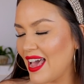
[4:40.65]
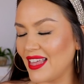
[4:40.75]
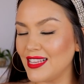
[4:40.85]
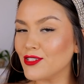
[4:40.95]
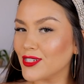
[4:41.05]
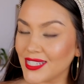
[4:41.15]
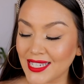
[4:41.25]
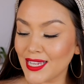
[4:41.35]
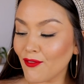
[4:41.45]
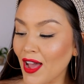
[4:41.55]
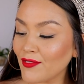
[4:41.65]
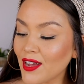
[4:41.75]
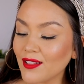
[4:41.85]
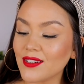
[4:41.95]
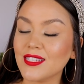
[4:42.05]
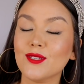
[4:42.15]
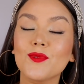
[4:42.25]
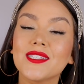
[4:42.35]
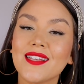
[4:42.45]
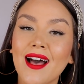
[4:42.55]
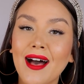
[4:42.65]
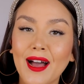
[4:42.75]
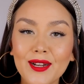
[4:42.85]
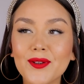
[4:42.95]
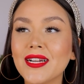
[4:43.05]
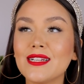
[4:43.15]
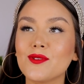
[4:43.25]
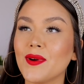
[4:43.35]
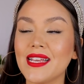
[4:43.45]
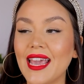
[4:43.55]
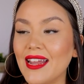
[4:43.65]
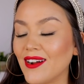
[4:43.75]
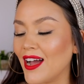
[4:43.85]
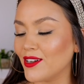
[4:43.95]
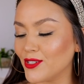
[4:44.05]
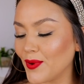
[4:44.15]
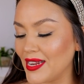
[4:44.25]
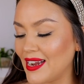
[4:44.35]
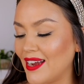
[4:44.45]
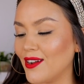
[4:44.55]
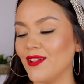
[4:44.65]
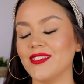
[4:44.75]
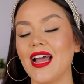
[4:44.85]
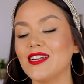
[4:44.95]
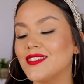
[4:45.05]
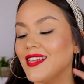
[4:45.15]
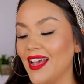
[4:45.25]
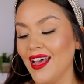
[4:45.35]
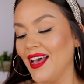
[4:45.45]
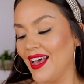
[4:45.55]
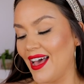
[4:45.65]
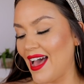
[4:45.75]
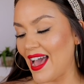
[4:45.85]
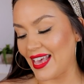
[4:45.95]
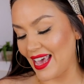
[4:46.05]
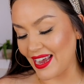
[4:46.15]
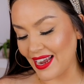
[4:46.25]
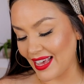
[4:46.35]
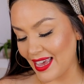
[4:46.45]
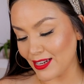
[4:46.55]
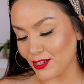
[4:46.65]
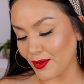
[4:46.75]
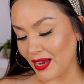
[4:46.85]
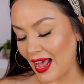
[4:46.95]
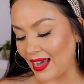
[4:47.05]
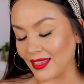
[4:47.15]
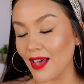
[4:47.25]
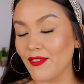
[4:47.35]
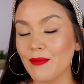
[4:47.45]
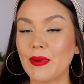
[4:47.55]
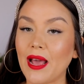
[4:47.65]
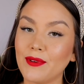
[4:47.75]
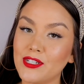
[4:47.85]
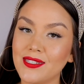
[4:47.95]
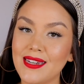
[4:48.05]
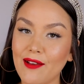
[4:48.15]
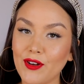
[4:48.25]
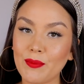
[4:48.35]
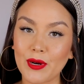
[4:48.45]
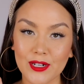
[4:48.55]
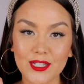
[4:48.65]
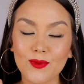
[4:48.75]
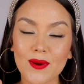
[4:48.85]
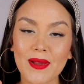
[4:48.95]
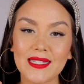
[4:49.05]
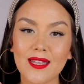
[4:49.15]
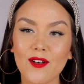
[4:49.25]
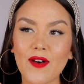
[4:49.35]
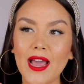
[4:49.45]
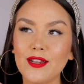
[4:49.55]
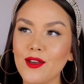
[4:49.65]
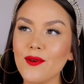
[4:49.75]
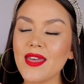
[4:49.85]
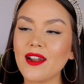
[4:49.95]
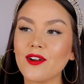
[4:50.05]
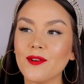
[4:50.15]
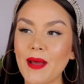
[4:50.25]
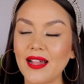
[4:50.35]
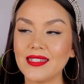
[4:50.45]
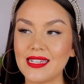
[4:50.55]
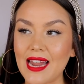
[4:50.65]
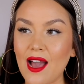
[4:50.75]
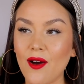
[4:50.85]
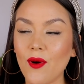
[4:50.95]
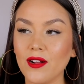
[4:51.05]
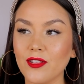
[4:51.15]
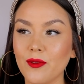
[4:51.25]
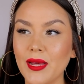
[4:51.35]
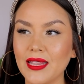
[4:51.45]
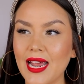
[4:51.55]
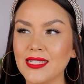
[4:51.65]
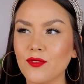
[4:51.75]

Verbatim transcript: And these are $65. This one's 128 or $129. I just, I can't, I can't do it. I love it, but I would just never purchase one myself. I know that her palettes now are a little bit less.